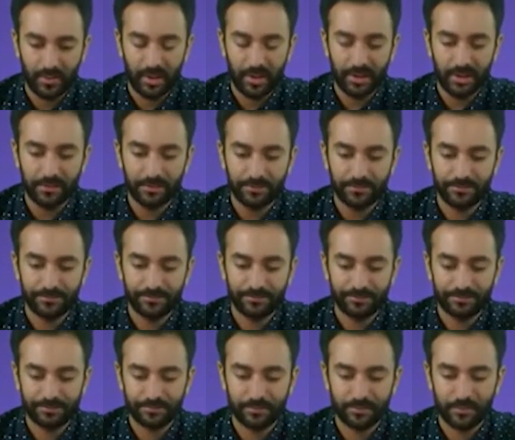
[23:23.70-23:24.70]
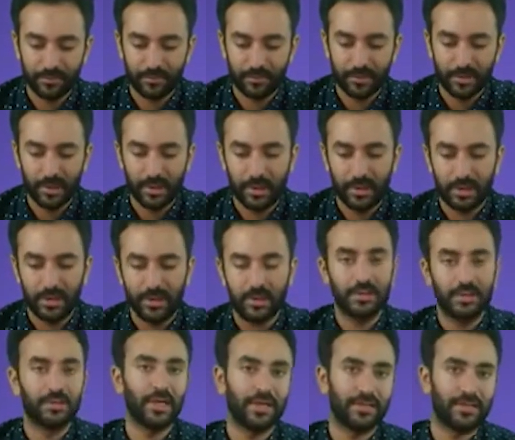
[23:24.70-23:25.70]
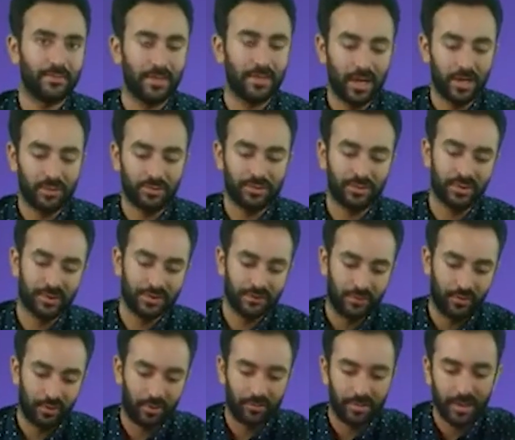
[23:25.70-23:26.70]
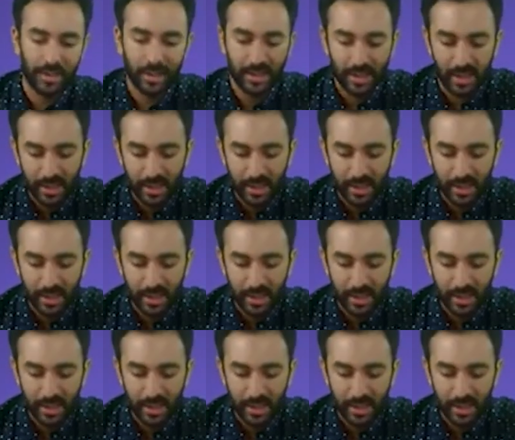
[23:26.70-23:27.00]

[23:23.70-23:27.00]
All right. That's about transform.